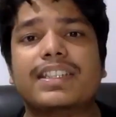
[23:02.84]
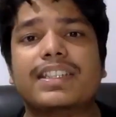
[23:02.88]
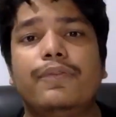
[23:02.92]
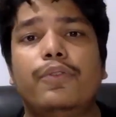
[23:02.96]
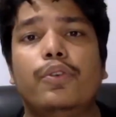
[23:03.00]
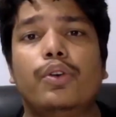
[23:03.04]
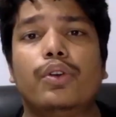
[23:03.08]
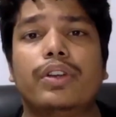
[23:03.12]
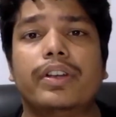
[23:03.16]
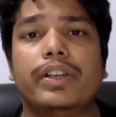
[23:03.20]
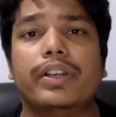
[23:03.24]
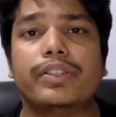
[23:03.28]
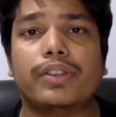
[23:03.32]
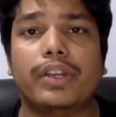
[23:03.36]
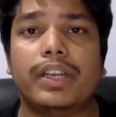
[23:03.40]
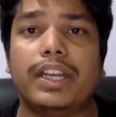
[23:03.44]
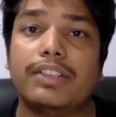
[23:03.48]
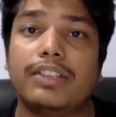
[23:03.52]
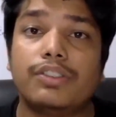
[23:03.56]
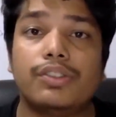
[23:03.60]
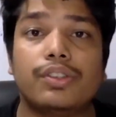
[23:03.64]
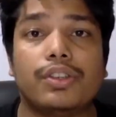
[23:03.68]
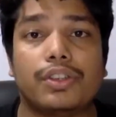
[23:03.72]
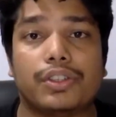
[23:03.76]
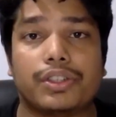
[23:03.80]
focus on
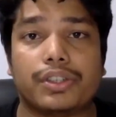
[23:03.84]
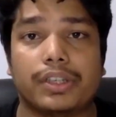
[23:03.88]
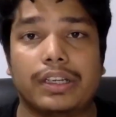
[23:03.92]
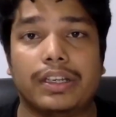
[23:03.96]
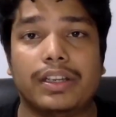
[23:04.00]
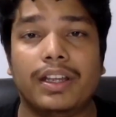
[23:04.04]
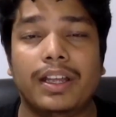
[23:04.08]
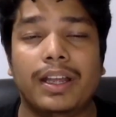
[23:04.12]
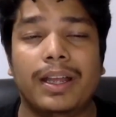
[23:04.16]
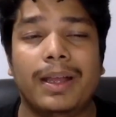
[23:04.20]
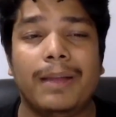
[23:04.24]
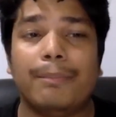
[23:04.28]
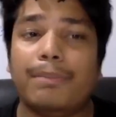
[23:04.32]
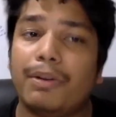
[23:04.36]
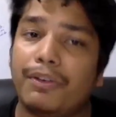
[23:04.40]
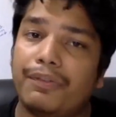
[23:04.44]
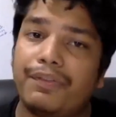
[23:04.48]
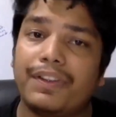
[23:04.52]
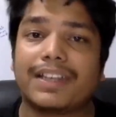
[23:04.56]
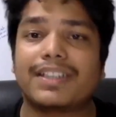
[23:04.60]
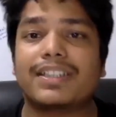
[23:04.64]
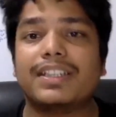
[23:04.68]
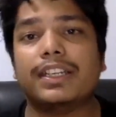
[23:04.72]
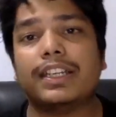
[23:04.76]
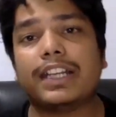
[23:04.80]
execution.
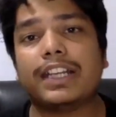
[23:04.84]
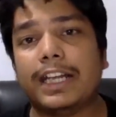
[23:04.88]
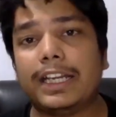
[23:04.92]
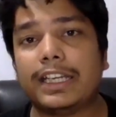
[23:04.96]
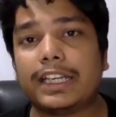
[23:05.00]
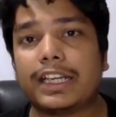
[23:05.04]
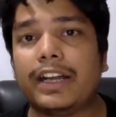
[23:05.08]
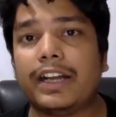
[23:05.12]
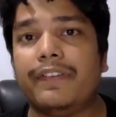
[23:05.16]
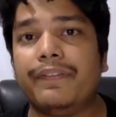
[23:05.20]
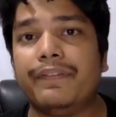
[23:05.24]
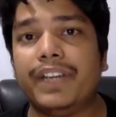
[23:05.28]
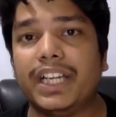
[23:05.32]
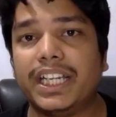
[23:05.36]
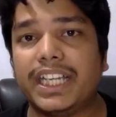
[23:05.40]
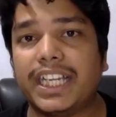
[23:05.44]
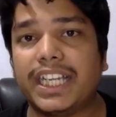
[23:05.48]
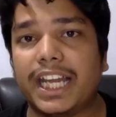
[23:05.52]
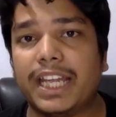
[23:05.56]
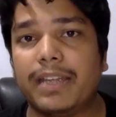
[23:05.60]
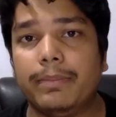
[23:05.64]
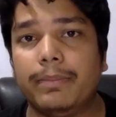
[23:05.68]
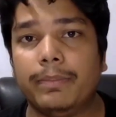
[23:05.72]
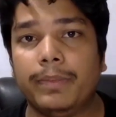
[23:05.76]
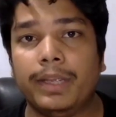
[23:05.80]
Perfection can come with
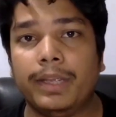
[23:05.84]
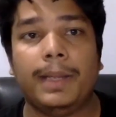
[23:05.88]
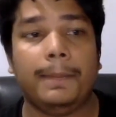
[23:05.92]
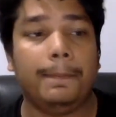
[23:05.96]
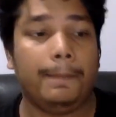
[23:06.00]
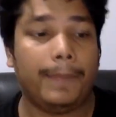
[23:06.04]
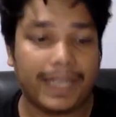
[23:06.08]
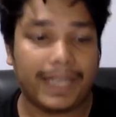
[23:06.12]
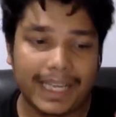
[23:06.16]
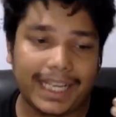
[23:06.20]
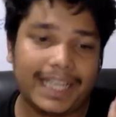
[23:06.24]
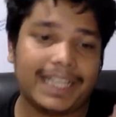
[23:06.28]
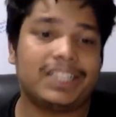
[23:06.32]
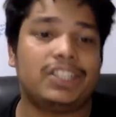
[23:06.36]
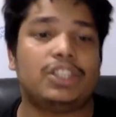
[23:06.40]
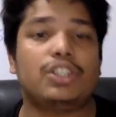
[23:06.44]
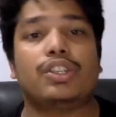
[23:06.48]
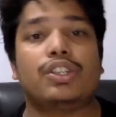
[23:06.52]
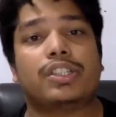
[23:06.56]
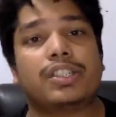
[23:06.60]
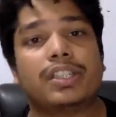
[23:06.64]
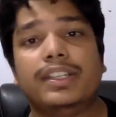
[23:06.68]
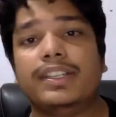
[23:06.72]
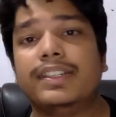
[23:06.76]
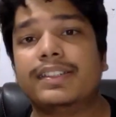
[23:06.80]
time, but
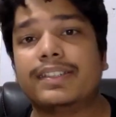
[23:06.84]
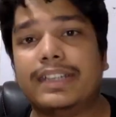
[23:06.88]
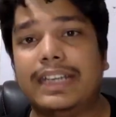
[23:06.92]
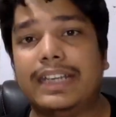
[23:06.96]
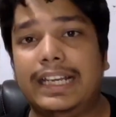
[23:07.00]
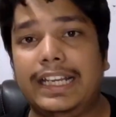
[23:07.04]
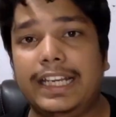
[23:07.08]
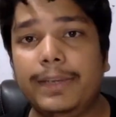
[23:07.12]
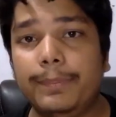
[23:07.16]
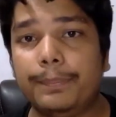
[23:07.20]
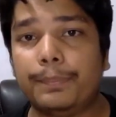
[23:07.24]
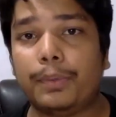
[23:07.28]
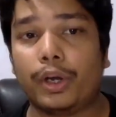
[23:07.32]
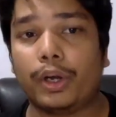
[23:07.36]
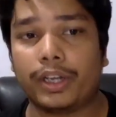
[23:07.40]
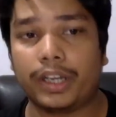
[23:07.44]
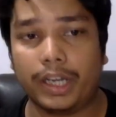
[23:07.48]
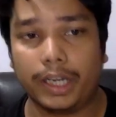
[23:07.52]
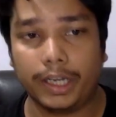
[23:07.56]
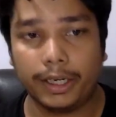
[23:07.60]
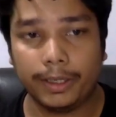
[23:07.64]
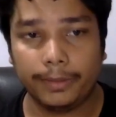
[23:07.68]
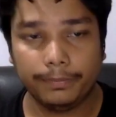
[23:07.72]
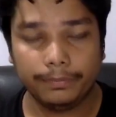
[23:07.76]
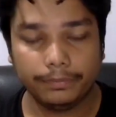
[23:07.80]
execution is really
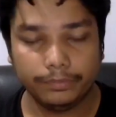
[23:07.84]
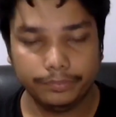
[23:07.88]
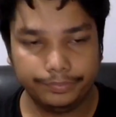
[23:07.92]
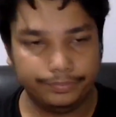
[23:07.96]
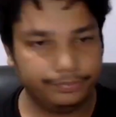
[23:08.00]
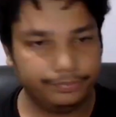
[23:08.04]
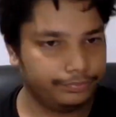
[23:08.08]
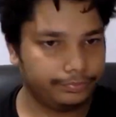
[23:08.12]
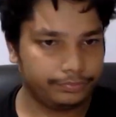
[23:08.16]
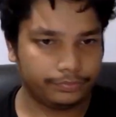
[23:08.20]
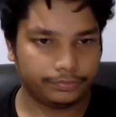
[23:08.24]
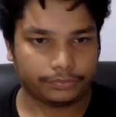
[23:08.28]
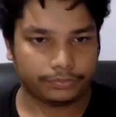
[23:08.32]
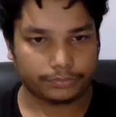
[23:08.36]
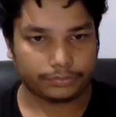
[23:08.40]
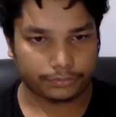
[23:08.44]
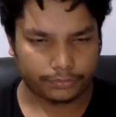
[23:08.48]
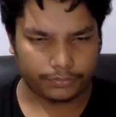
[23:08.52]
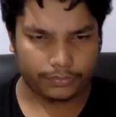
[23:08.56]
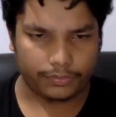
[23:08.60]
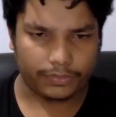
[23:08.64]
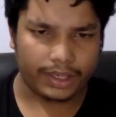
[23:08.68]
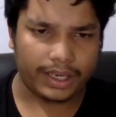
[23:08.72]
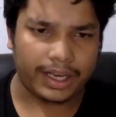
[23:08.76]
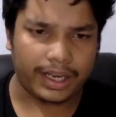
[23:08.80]
important.
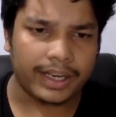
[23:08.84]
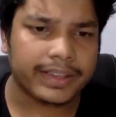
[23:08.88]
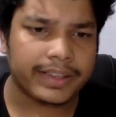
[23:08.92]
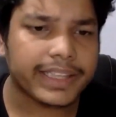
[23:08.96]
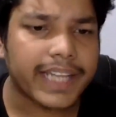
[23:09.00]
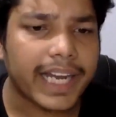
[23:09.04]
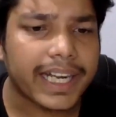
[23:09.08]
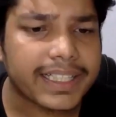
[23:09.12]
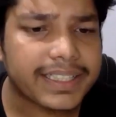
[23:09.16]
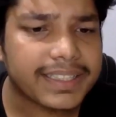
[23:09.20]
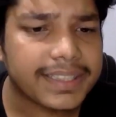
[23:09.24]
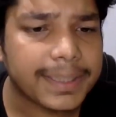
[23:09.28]
And that's